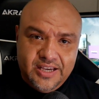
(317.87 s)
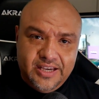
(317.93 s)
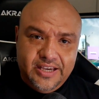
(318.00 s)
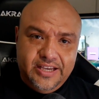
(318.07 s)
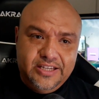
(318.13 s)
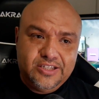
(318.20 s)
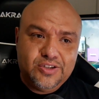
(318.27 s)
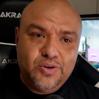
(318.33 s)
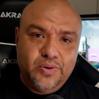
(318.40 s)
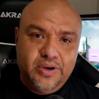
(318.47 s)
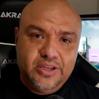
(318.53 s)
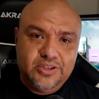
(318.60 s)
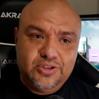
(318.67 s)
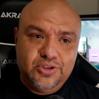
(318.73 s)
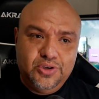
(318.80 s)
is
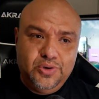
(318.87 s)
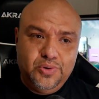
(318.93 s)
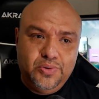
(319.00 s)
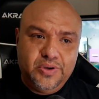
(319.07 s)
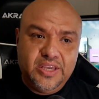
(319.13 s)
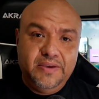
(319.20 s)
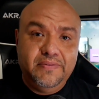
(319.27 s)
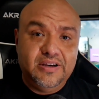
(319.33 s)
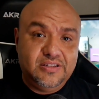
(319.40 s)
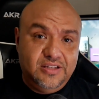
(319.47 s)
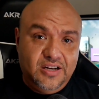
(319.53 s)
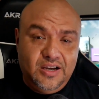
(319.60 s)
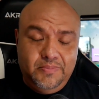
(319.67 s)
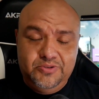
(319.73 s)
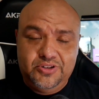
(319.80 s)
going to give us
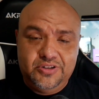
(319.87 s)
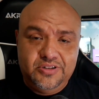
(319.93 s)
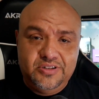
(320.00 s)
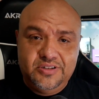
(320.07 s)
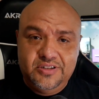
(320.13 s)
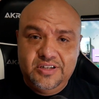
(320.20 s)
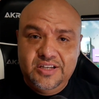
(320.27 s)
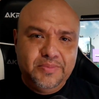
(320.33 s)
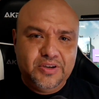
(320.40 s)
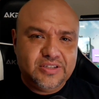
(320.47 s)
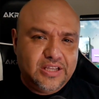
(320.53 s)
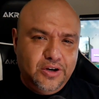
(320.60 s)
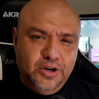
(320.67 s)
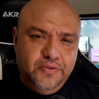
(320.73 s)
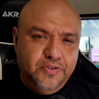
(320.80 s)
that option. Because
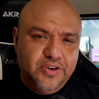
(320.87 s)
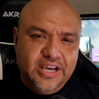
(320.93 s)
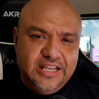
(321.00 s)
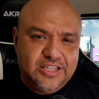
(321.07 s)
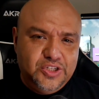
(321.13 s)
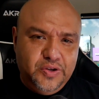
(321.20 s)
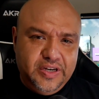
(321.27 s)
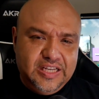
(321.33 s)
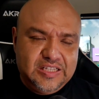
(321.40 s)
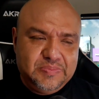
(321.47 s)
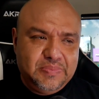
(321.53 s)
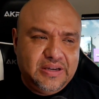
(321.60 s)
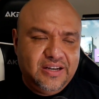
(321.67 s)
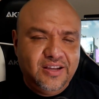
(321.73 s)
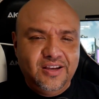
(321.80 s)
I don't know if you guys noticed,
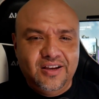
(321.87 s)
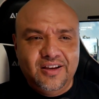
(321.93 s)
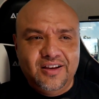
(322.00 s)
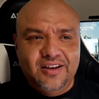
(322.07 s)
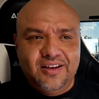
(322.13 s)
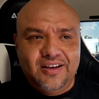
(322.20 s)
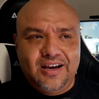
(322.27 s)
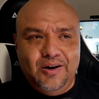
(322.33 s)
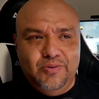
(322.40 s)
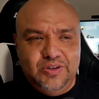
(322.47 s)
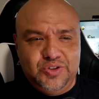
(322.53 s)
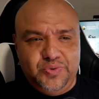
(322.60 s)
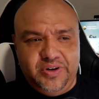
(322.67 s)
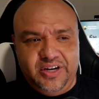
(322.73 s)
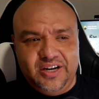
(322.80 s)
but I
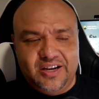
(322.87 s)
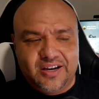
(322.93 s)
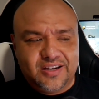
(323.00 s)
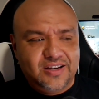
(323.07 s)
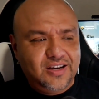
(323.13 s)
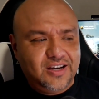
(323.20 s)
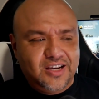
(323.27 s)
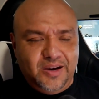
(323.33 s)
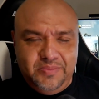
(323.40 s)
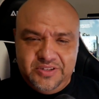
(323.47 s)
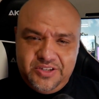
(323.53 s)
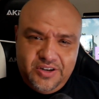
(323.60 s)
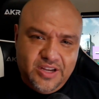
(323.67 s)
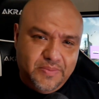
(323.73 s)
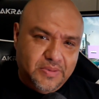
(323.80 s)
was reading a
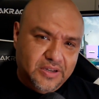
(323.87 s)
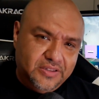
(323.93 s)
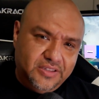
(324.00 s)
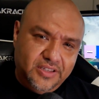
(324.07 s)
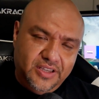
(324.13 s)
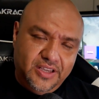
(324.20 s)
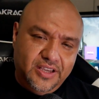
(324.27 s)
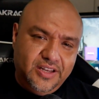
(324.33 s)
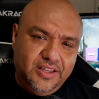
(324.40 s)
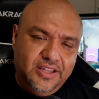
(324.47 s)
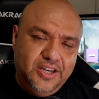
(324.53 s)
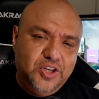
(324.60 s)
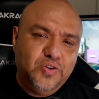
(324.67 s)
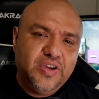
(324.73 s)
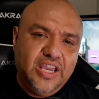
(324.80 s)
commentary about the
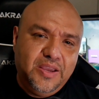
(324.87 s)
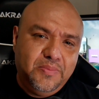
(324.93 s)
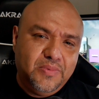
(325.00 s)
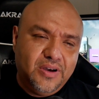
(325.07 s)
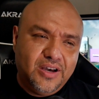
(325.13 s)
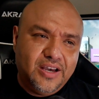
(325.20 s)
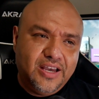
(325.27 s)
new game